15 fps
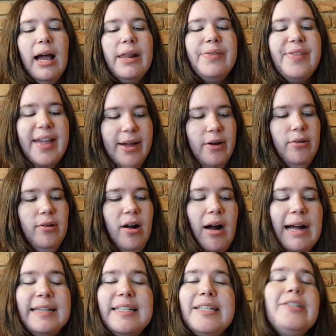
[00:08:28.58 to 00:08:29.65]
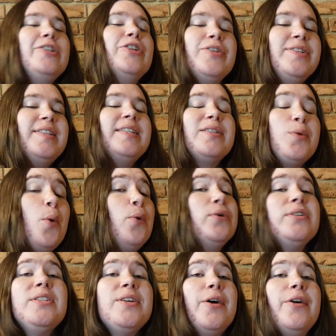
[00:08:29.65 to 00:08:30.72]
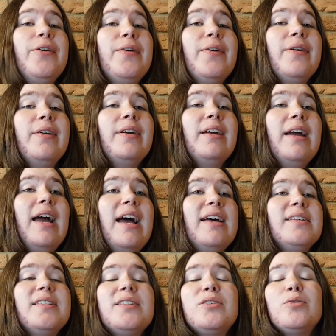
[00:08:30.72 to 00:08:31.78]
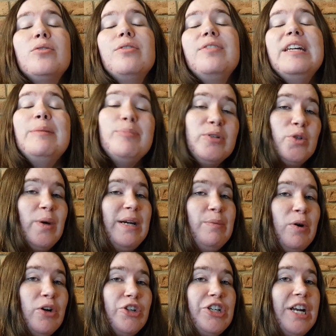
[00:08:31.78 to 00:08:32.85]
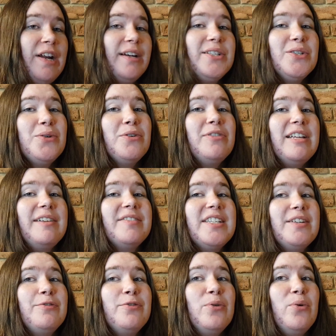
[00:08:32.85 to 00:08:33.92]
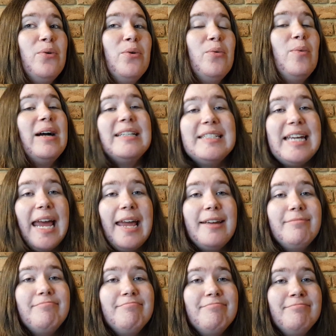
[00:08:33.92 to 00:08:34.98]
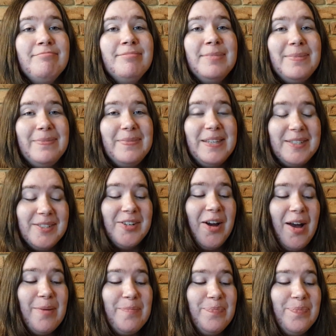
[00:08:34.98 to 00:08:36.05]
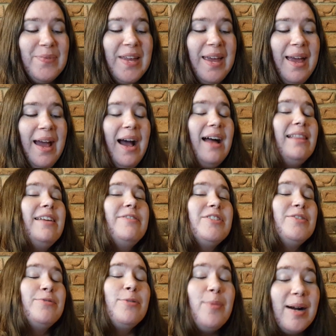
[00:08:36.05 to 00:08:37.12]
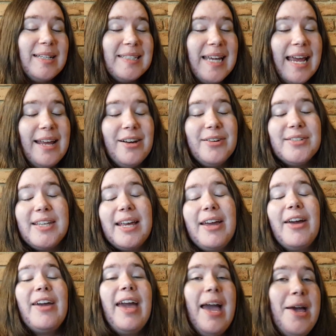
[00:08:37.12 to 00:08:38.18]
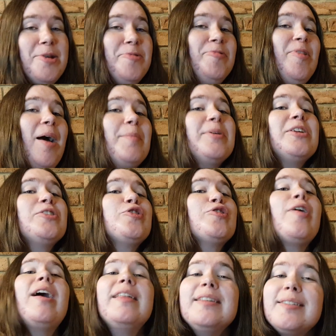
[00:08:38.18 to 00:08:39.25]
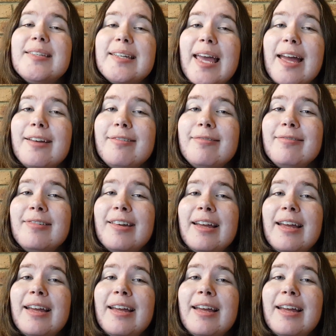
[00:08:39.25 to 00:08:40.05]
Now, I did use this also as a sort of in-between wash, and I sort of left it for 1 day this time. I left it for 1 day and I was like, okay, I'm going to try this again